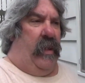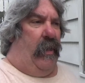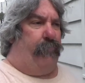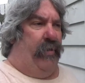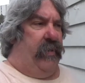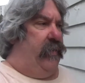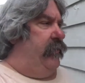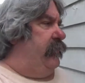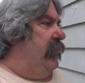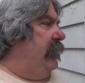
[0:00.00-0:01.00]
I'll put it,
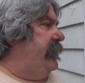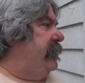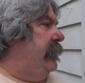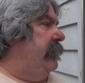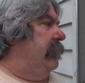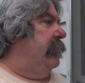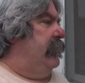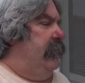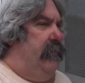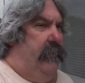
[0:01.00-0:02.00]
the link in
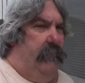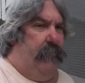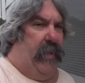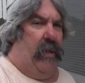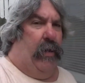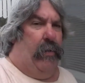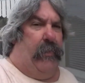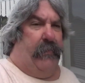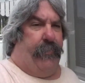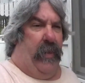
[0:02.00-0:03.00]
below
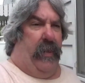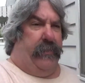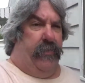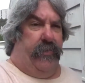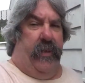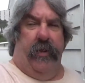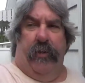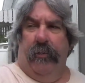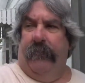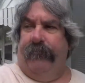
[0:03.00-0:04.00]
if uh, you're
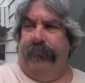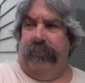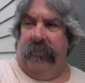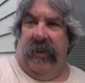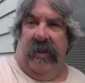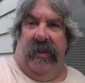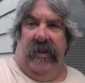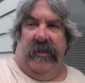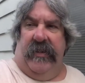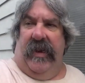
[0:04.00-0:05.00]
new.
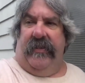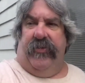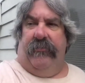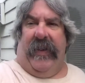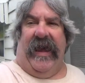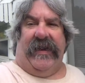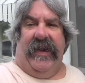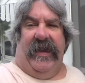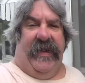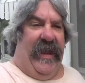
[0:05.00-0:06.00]
Yeah, I do
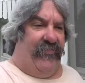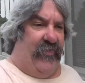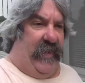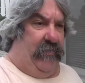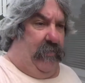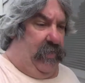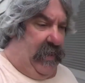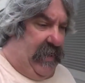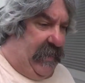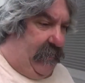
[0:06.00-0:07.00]
blogging on that channel a
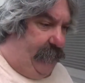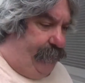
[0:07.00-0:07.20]
lot.